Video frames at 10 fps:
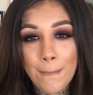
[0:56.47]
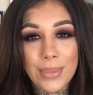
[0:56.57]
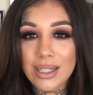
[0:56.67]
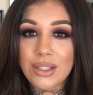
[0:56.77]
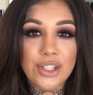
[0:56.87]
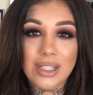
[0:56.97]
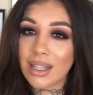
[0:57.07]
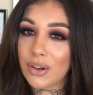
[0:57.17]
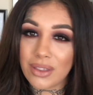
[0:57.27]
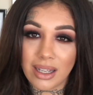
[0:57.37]
But it's just
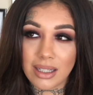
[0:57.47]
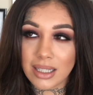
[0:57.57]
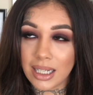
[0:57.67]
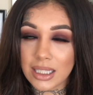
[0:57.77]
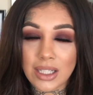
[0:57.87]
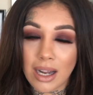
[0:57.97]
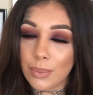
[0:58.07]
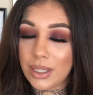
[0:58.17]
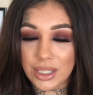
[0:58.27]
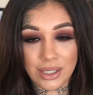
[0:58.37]
little things, like it's not a
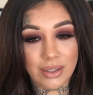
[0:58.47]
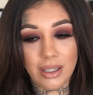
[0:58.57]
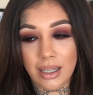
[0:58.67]
big deal.